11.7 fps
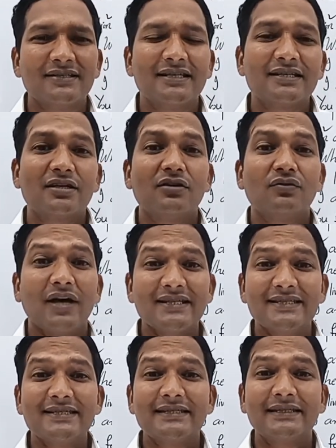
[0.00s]
the sun
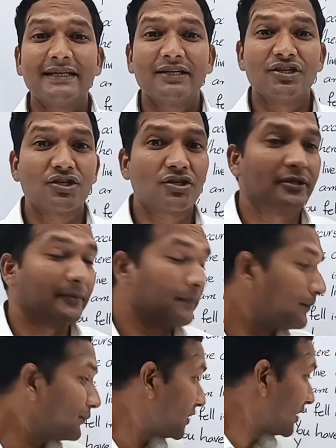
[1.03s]
rises in the east.
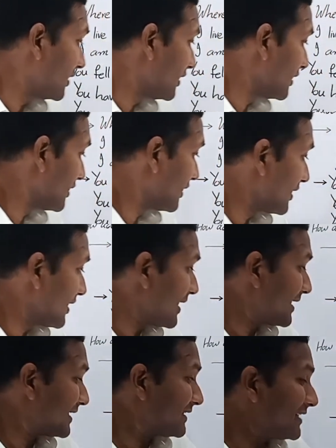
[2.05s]

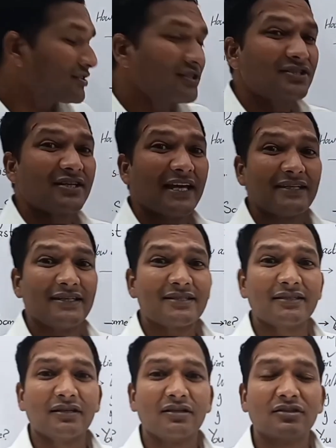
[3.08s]
The
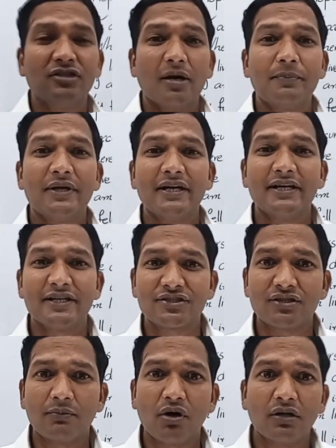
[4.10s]
instantaneous, the player hits
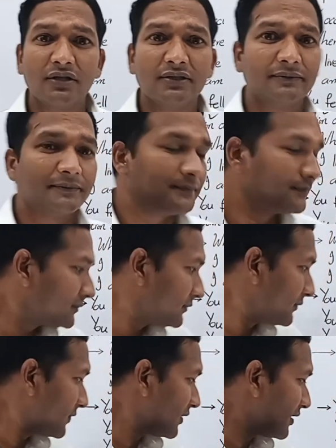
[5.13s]
the ball.
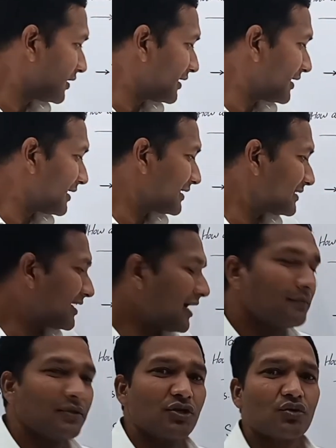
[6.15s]
The
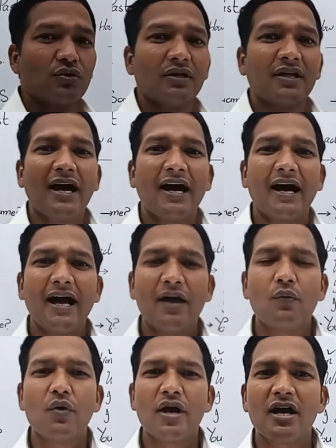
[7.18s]
habitual, I
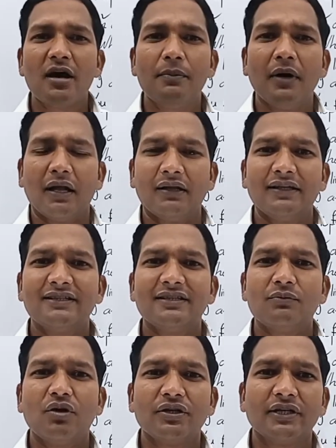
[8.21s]
wake up early in the
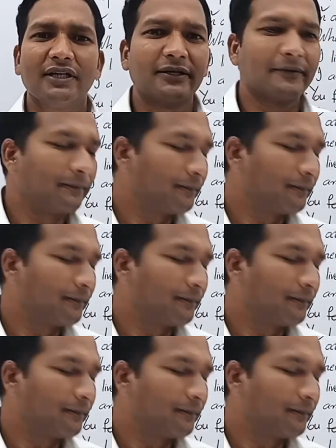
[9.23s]
morning.